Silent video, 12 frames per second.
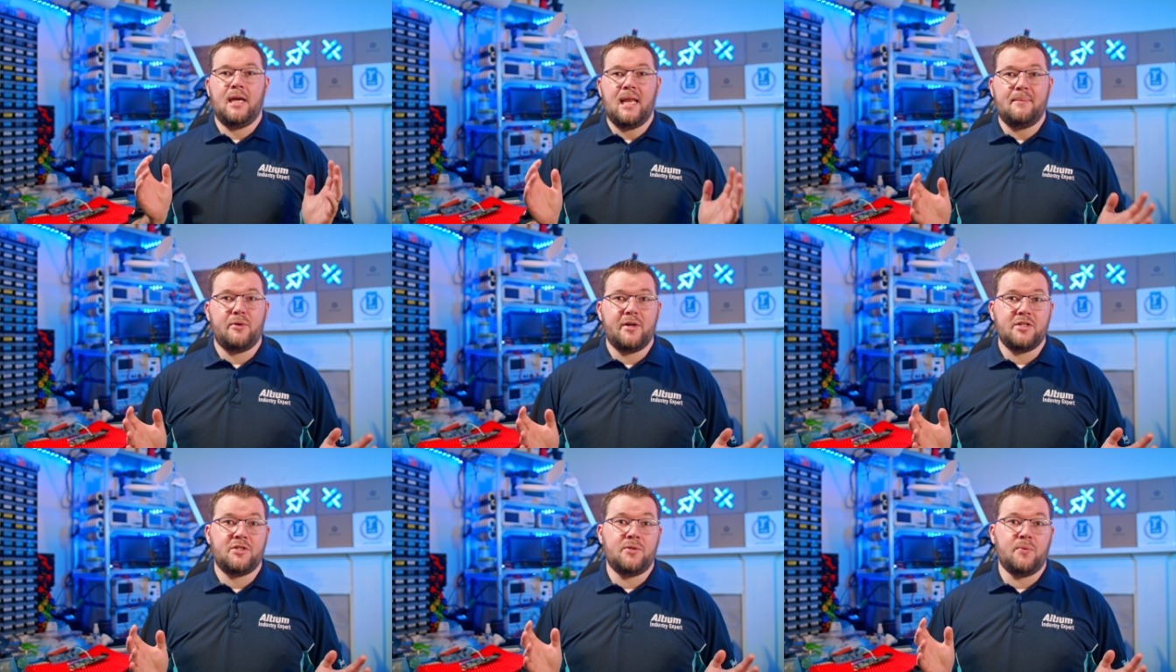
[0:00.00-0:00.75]

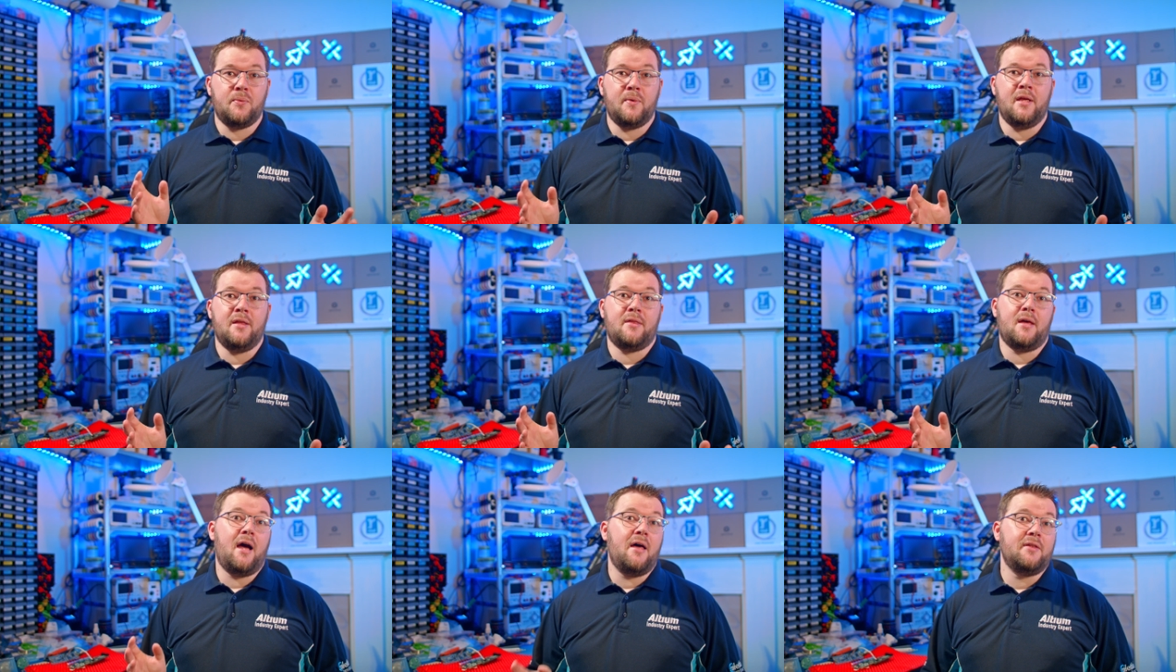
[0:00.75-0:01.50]
Collaboration with
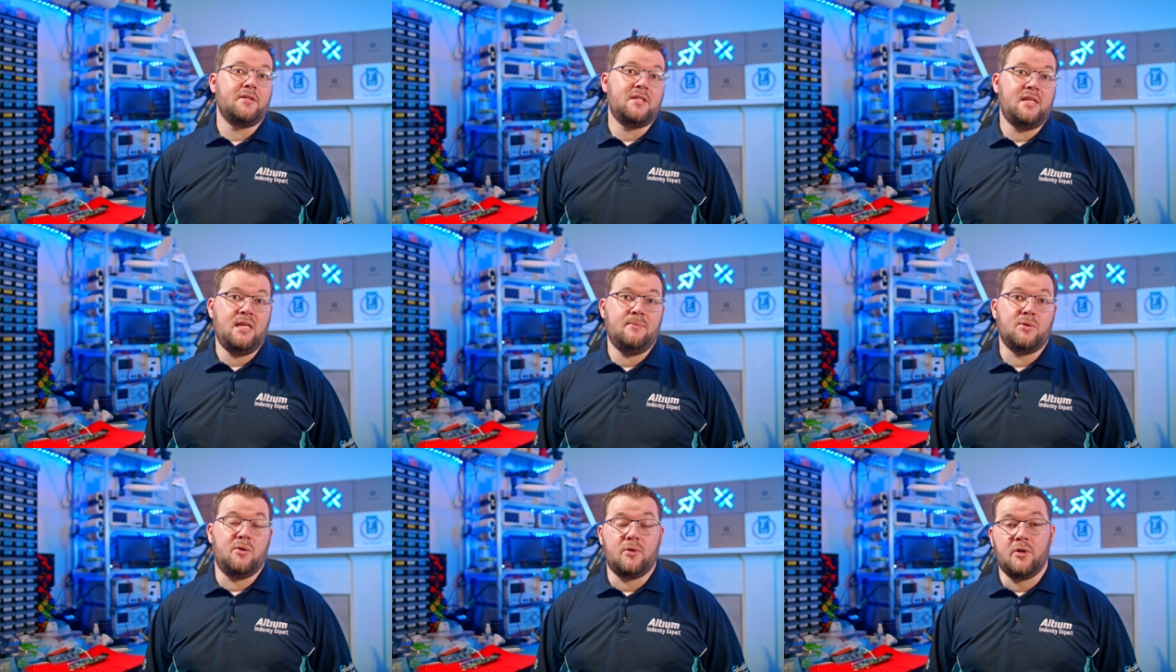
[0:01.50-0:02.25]
other
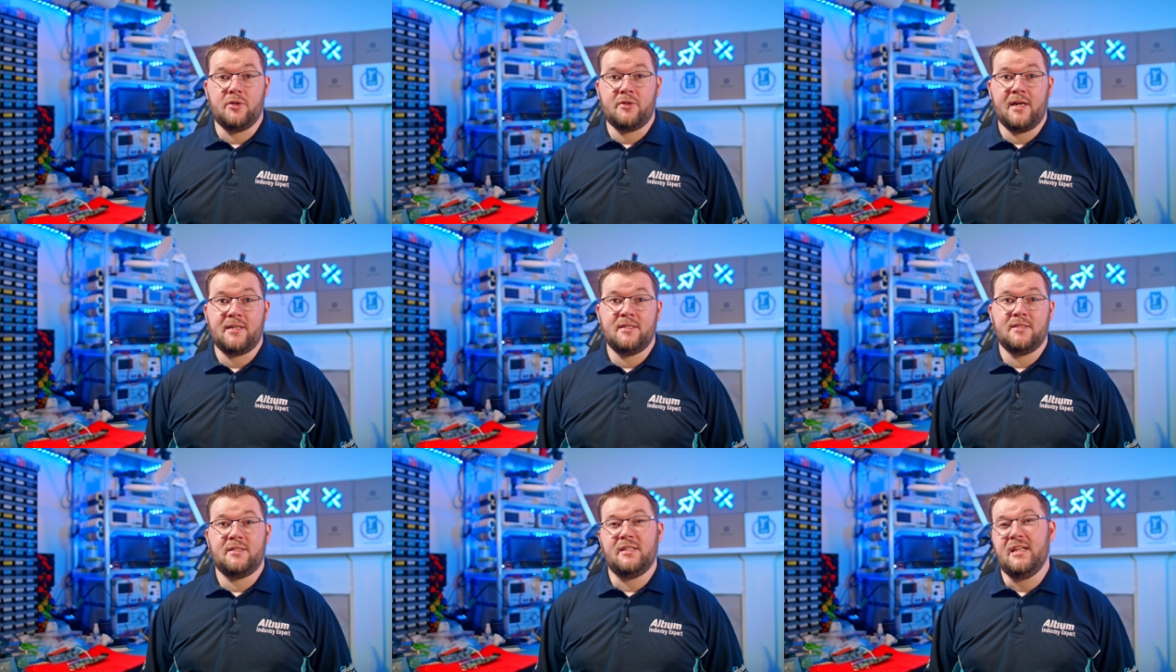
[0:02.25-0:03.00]
teams or
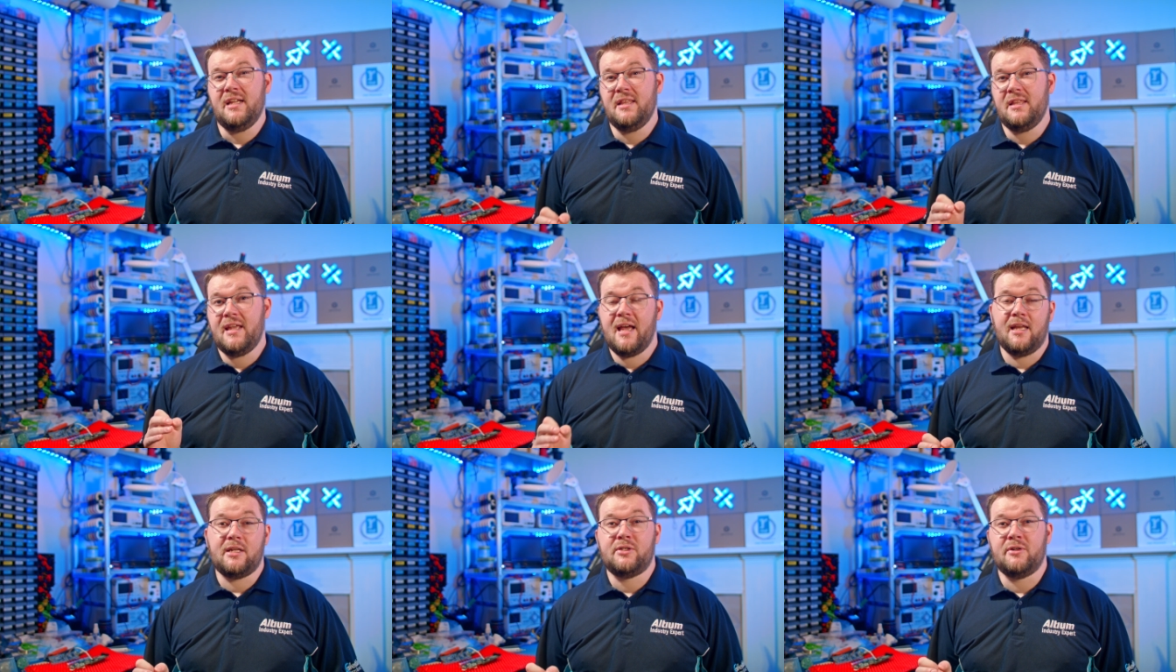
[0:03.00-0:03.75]
contractors in the
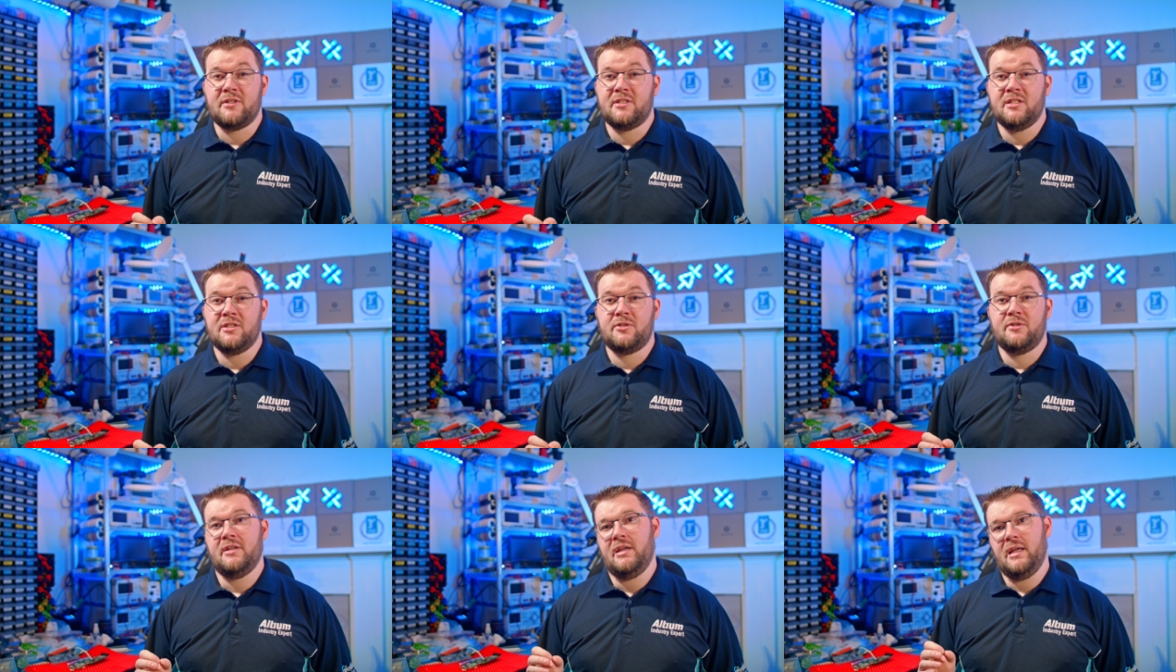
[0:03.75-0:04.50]
electronics
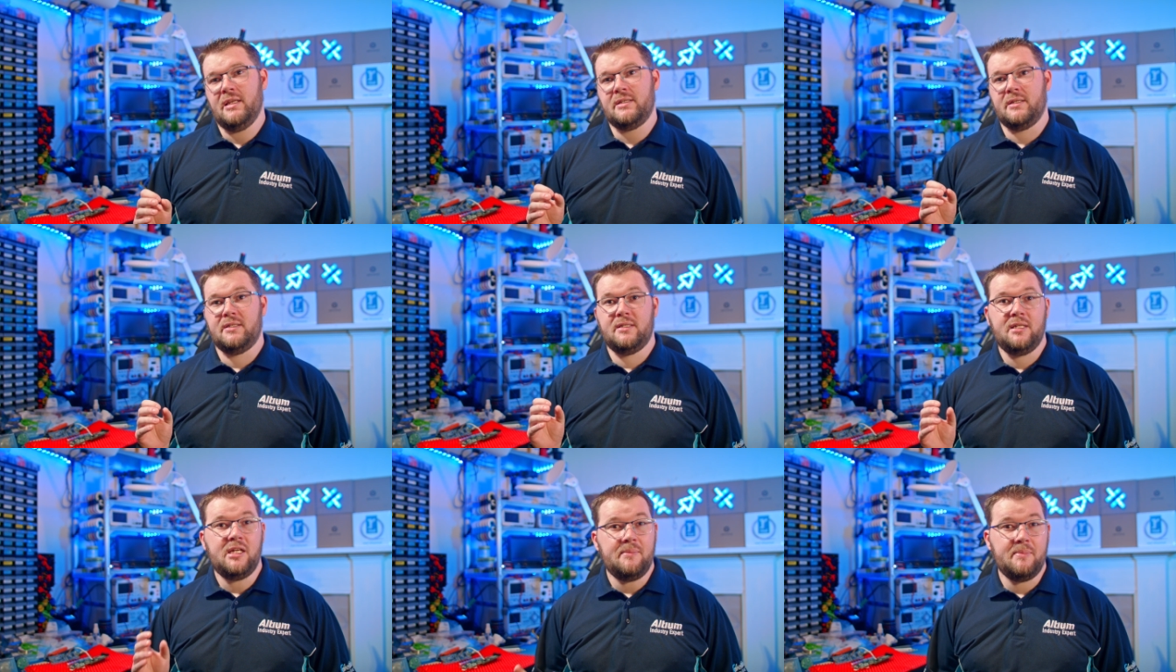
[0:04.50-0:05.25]
industry is
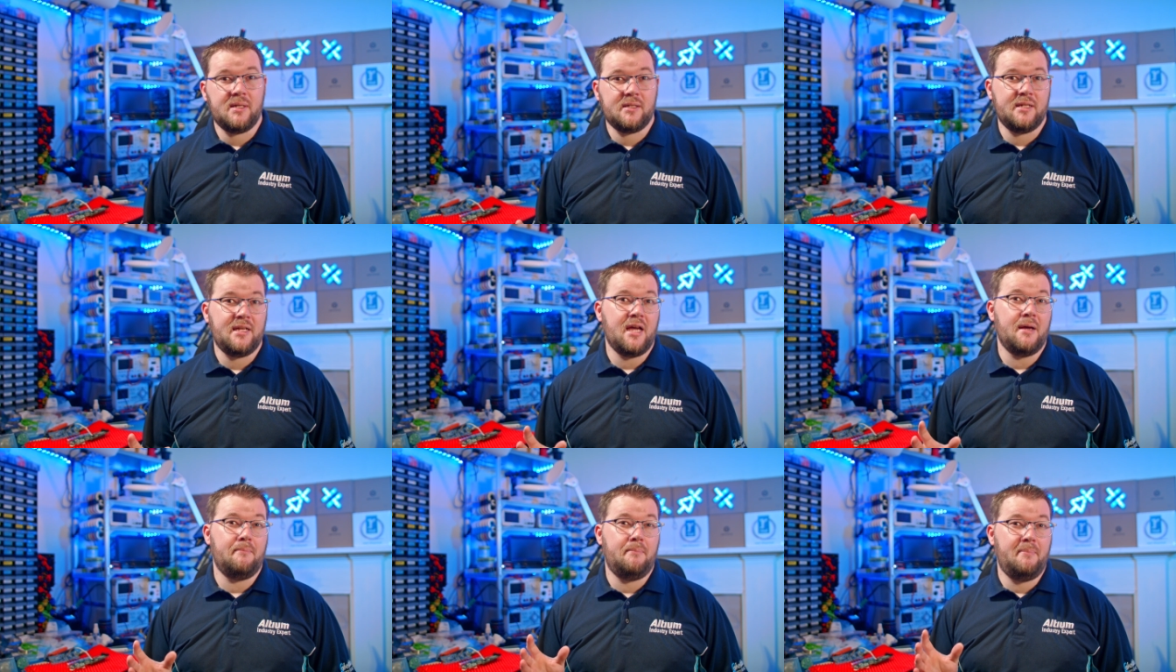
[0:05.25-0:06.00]
typically
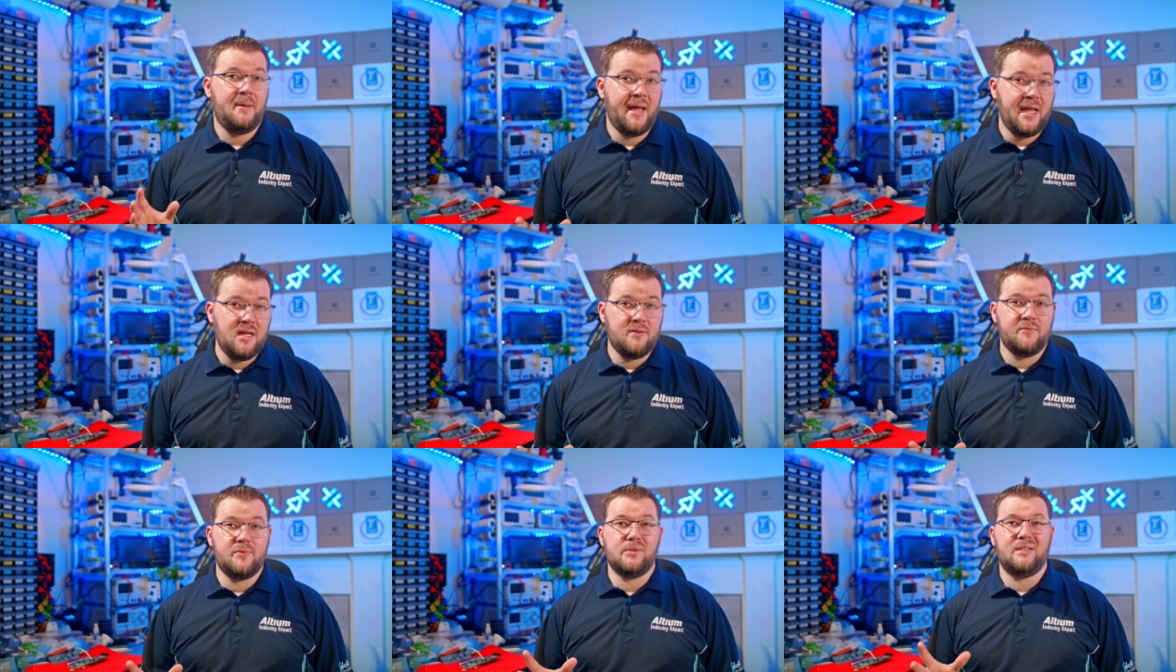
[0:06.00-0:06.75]
a
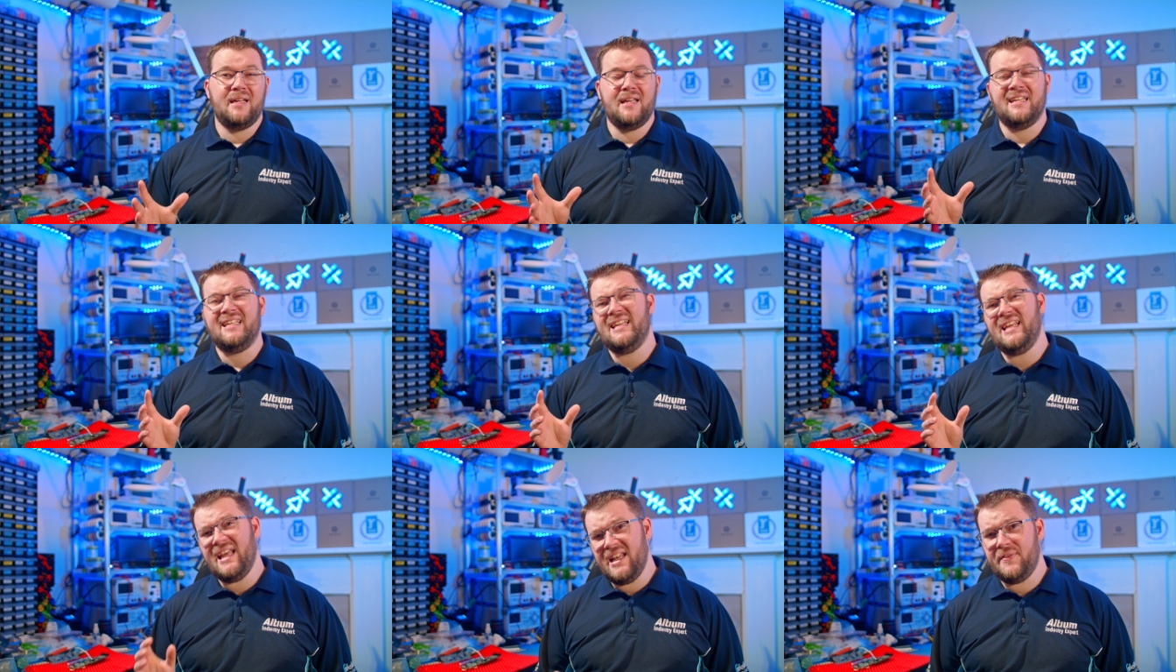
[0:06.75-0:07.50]
painful and
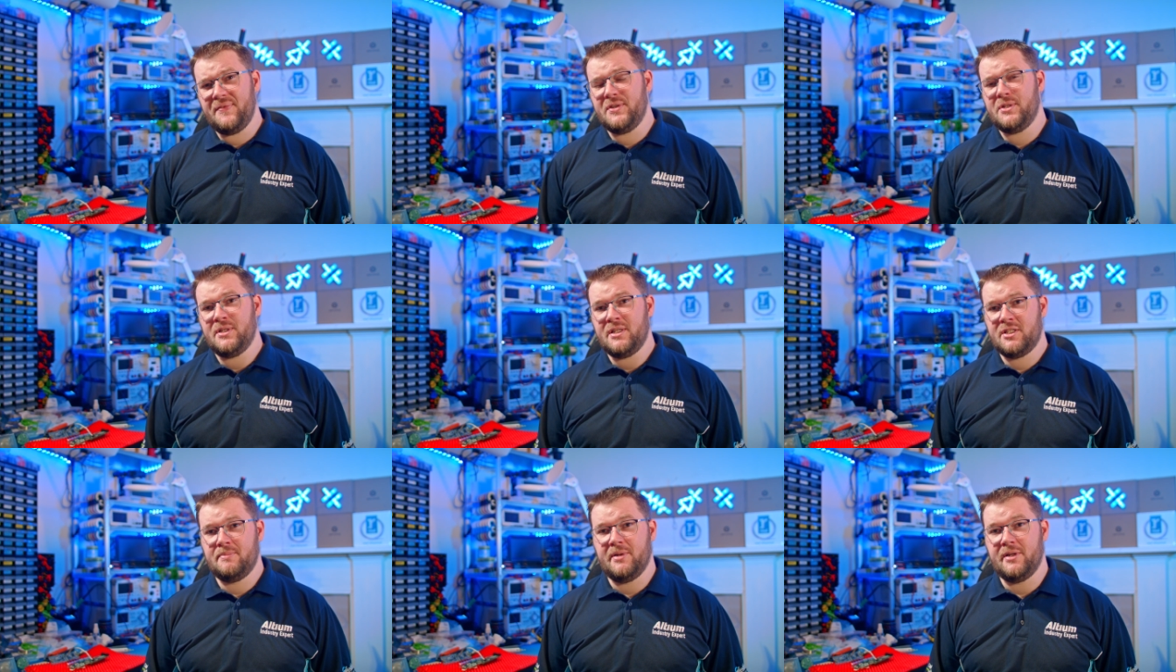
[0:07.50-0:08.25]
inefficient
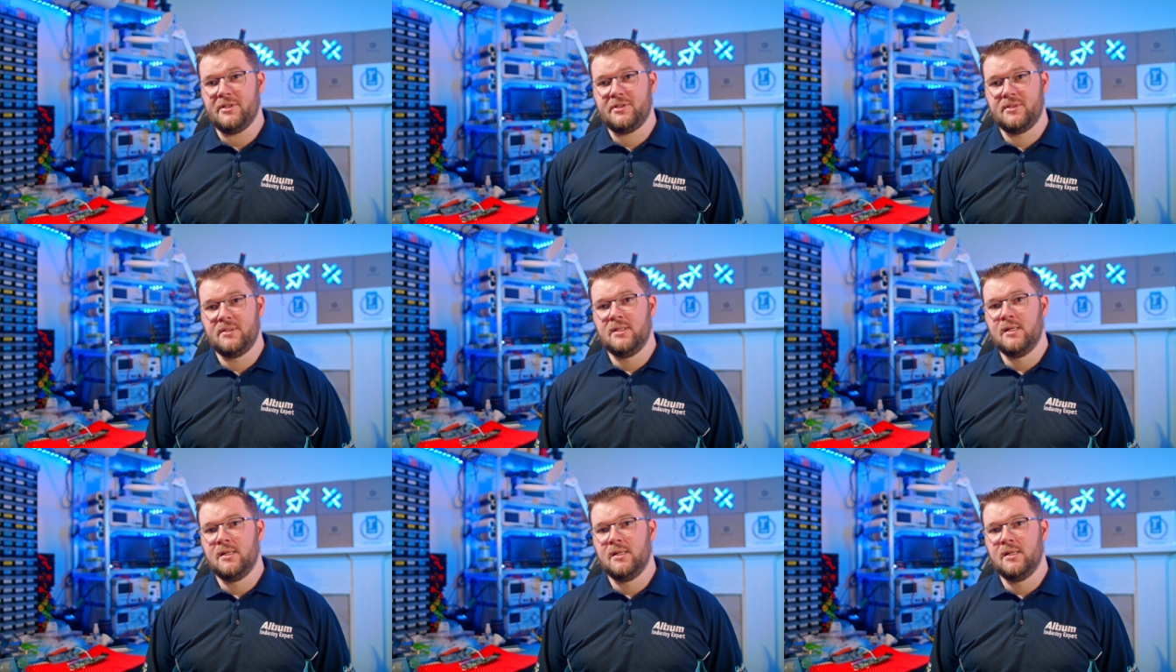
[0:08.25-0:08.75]
experience.